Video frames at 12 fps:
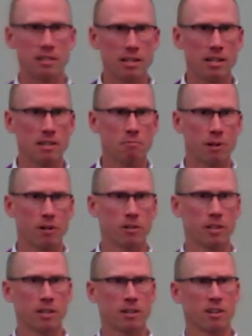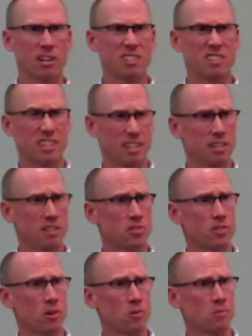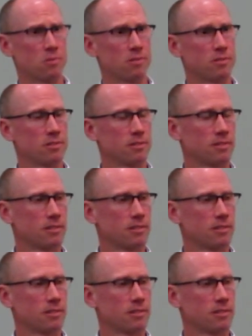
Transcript: D, apparently can cause kidney stones,